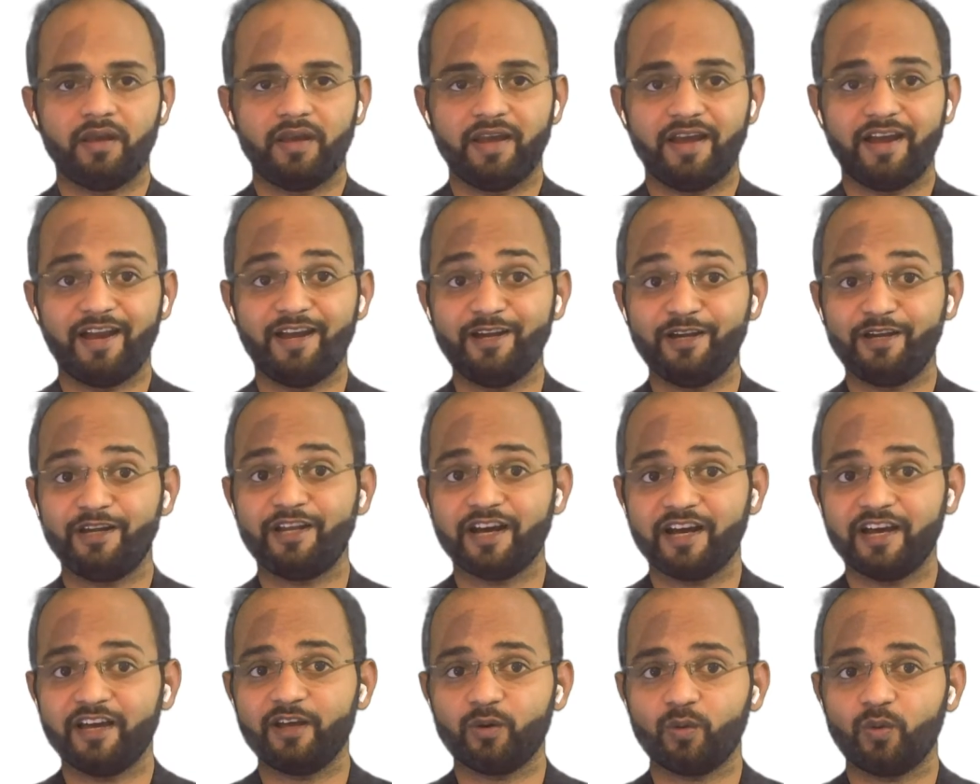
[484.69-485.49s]

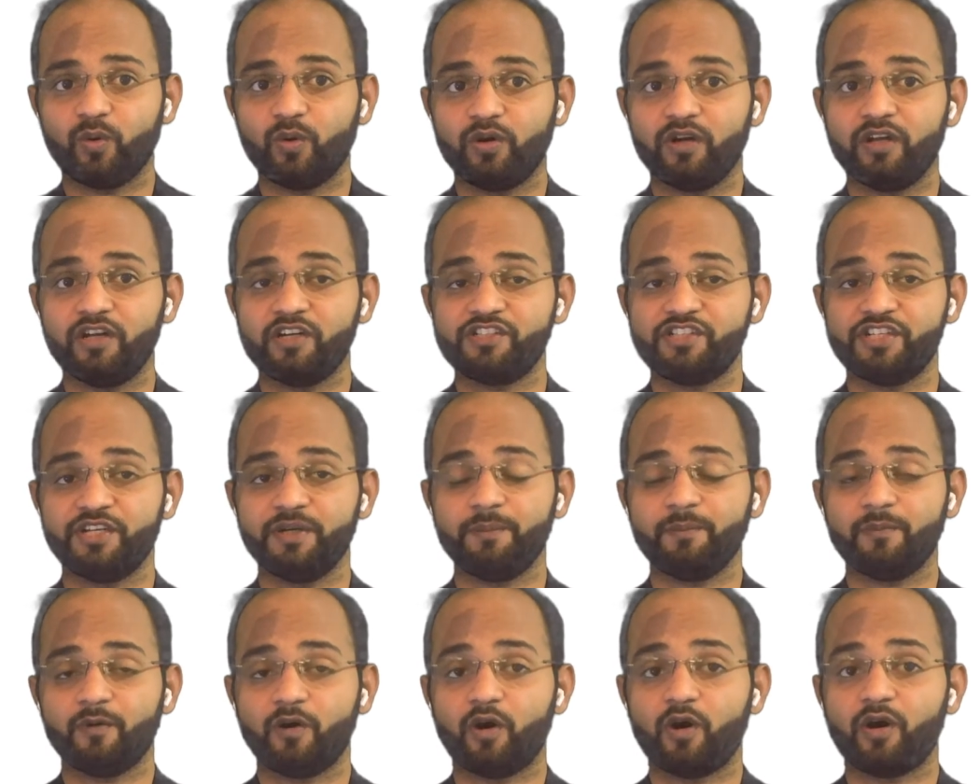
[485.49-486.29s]
Entire
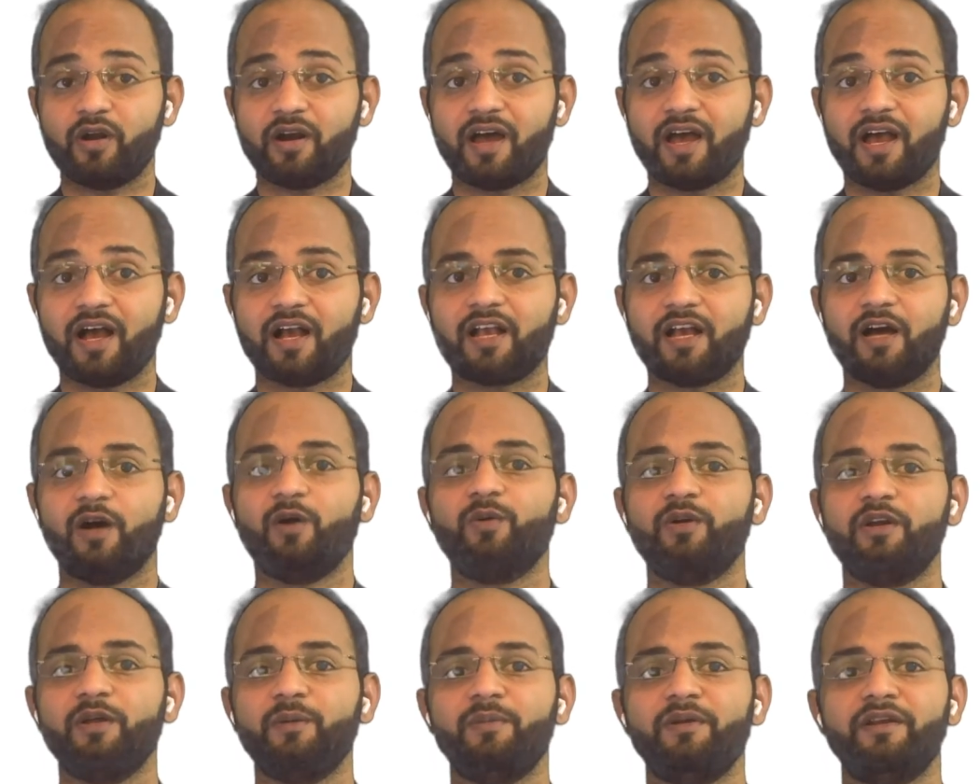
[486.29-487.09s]
ownership or
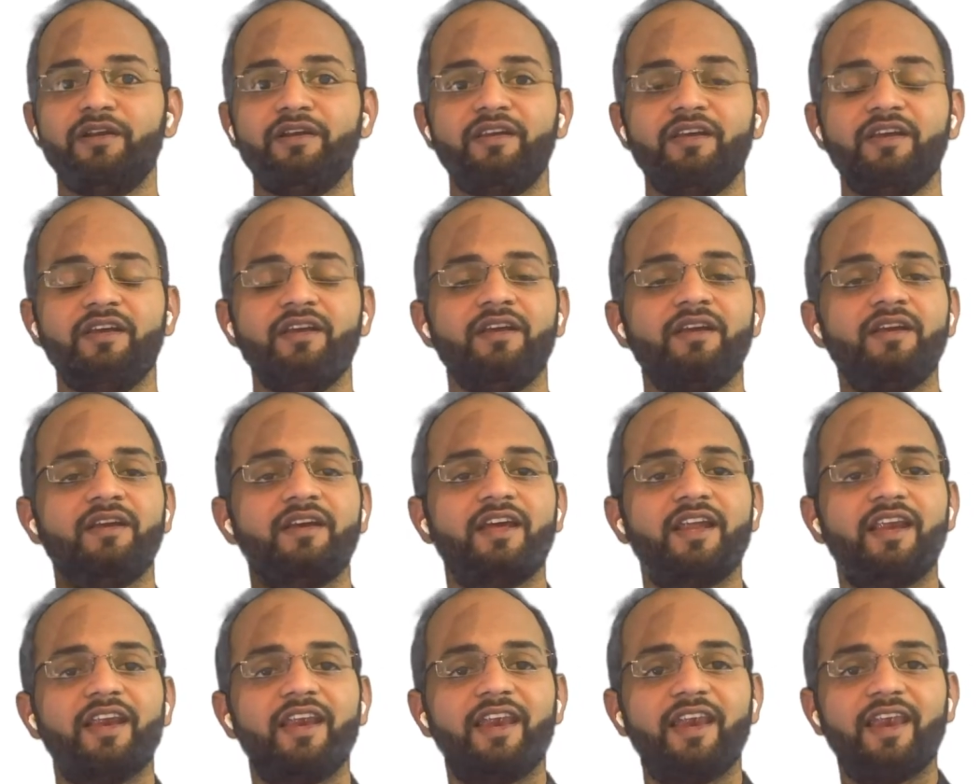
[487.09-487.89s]
accountability
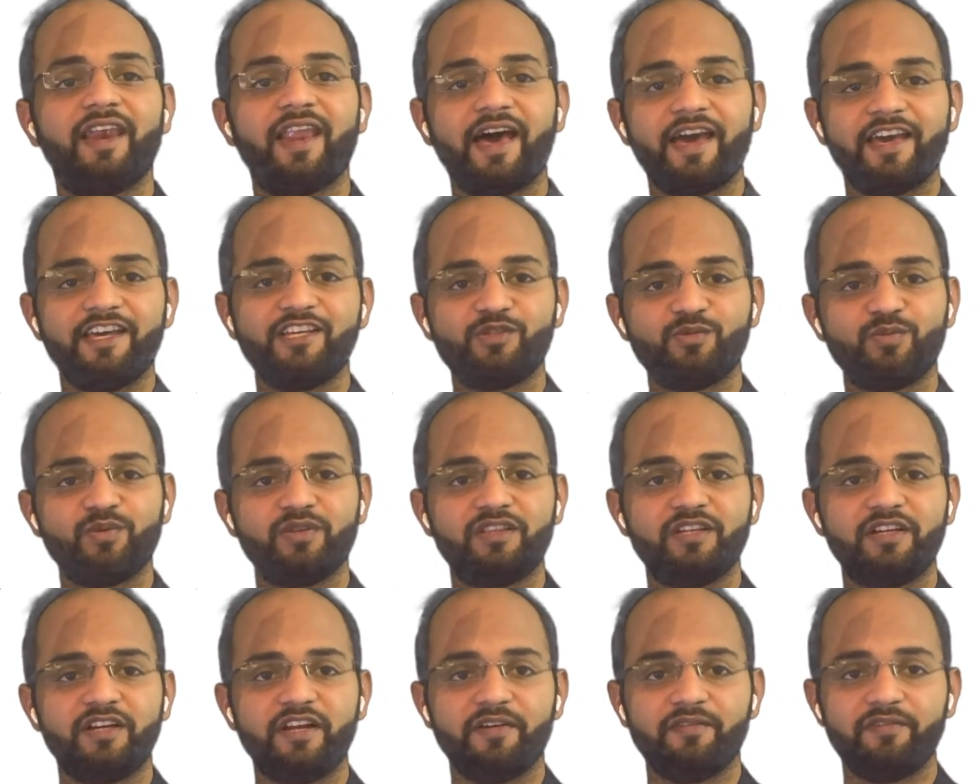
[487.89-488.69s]
lies
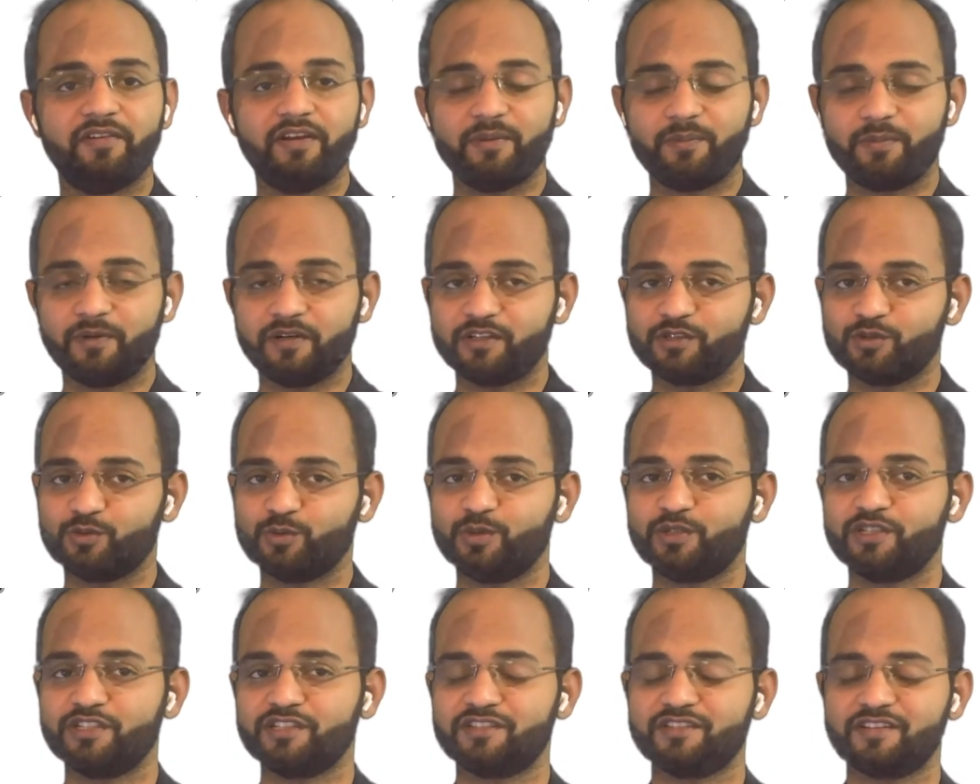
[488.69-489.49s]
with the developers,
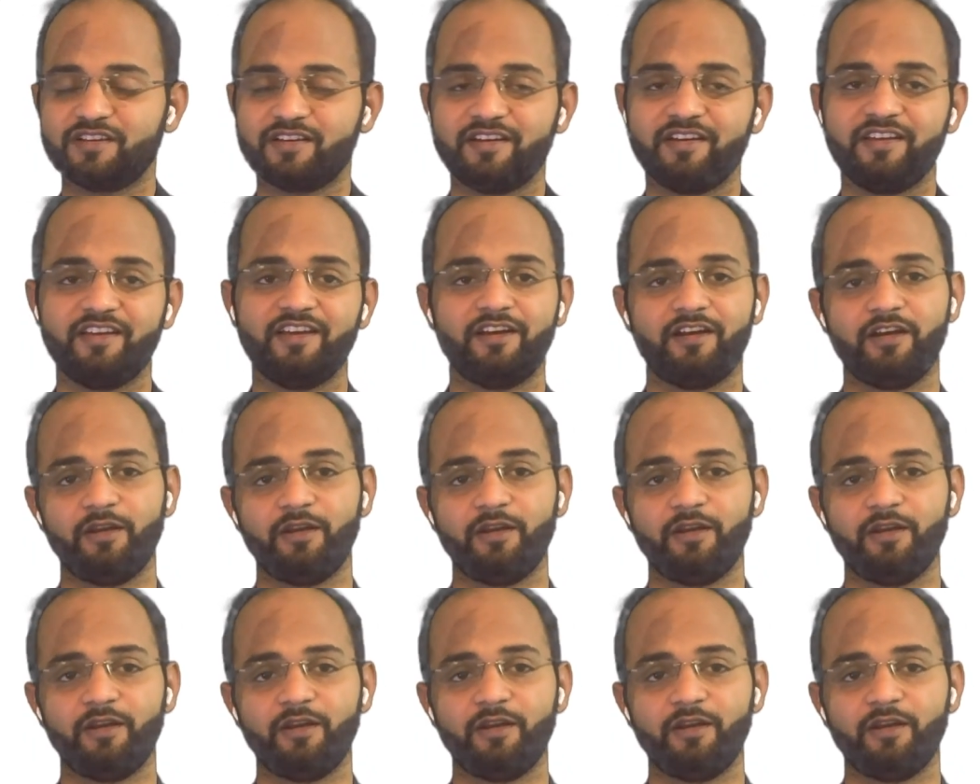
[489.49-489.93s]
which is clearly